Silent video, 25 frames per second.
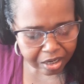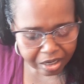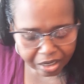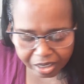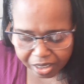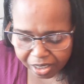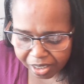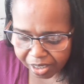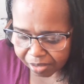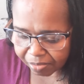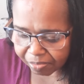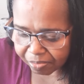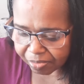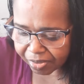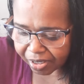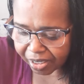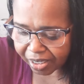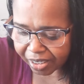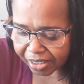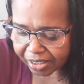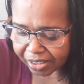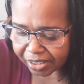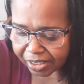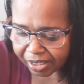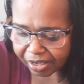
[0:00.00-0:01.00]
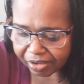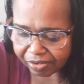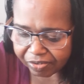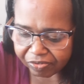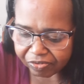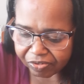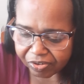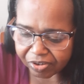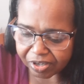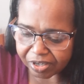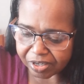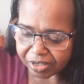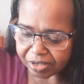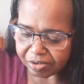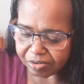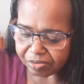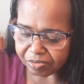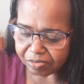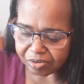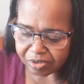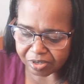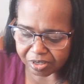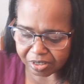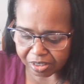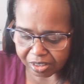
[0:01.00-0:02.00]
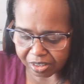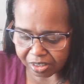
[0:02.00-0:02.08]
Next I found